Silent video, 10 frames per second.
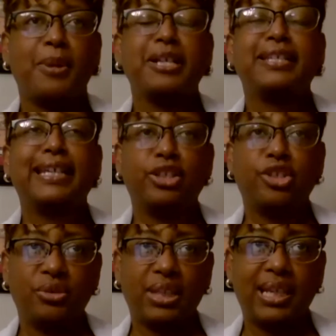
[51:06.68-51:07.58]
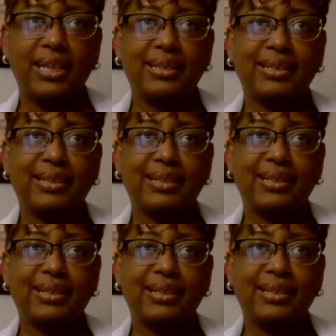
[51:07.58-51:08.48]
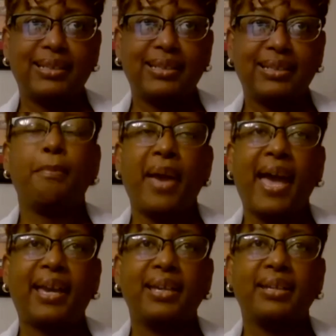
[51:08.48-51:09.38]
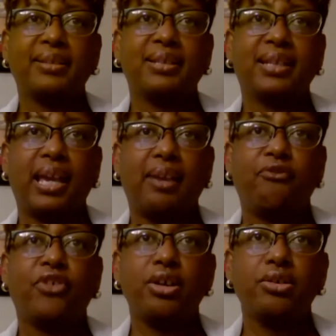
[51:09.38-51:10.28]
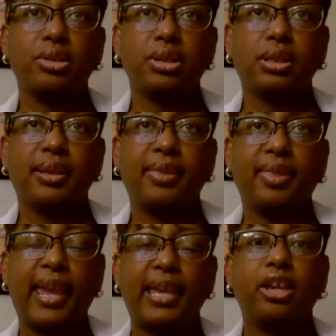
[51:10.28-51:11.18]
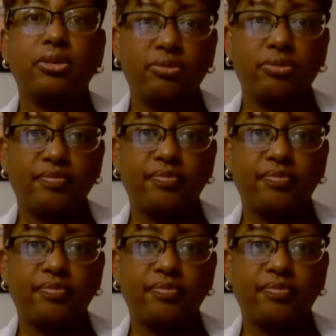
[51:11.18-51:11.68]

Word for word: I'm going to say two things. I want to take a step back and say, first, thank you.